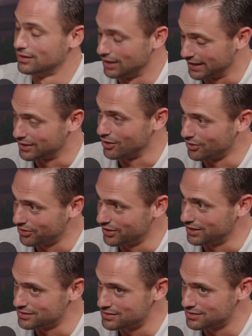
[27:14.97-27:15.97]
like all
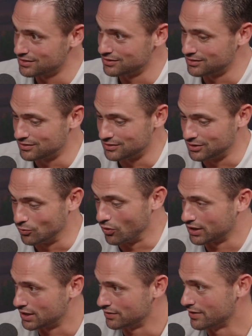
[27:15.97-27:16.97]
things, you
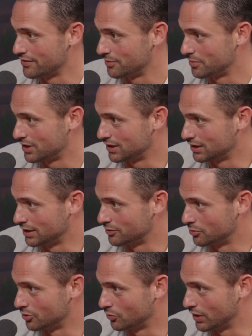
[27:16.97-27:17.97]
want to give everybody a
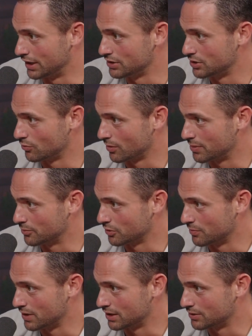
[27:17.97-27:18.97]
livable wage. You want people
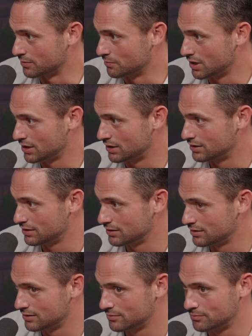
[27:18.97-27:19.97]
to make good money,
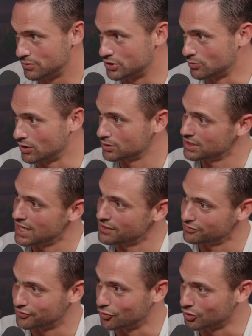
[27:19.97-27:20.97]
but you want them to have
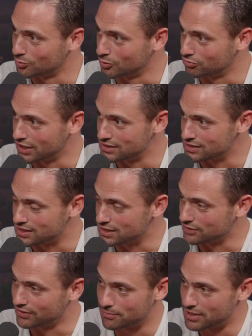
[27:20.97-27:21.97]
affordable prices.
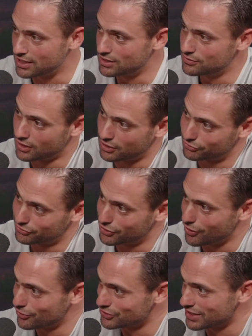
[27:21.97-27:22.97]
Because if I pay you
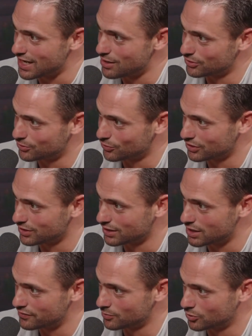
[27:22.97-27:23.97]
$100 an hour to work
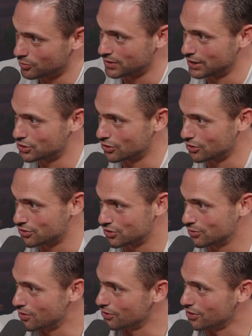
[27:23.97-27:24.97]
at Everbowl, but I charge
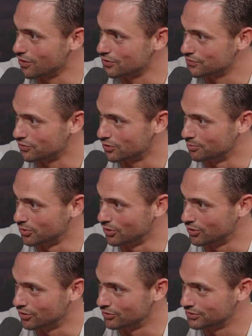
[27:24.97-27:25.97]
$200 for a
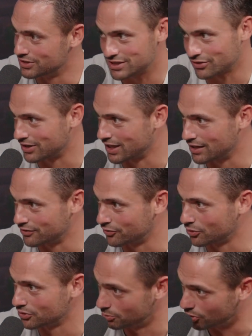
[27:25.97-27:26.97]
bowl, you still can't
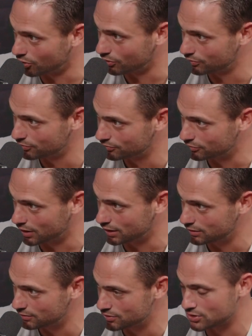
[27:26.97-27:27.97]
afford the bowl. Yeah.
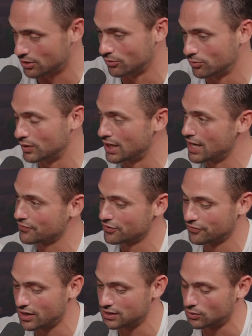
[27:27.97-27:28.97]
Right? So we have to
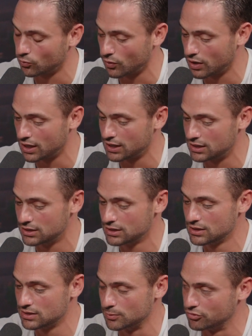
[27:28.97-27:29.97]
find a way
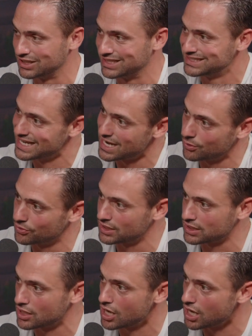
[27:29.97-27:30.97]
to bring down
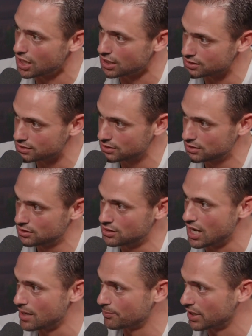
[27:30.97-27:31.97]
the cost,
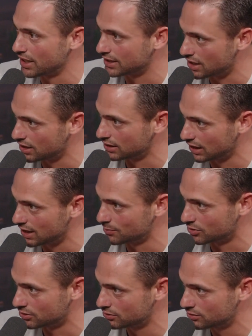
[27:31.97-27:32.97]
not by cutting
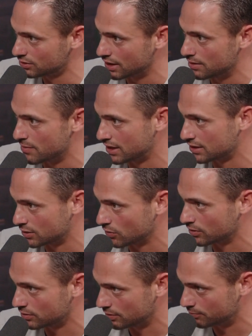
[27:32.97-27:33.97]
labor and making it to
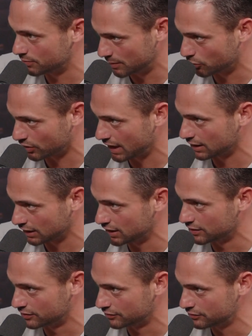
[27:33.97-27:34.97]
where people can't
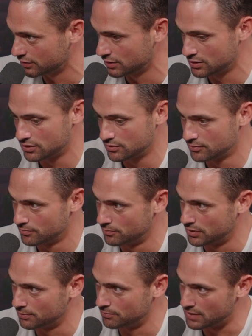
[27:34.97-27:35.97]
live,
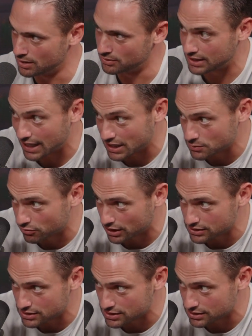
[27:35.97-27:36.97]
but maybe gas
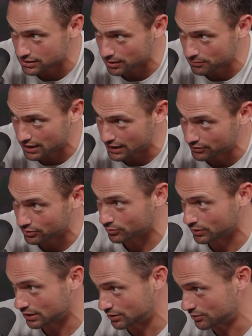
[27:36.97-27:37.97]
prices can come down, or
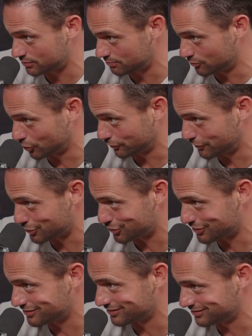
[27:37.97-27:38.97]
we can use more
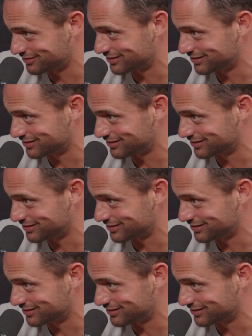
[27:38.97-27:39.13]
efficient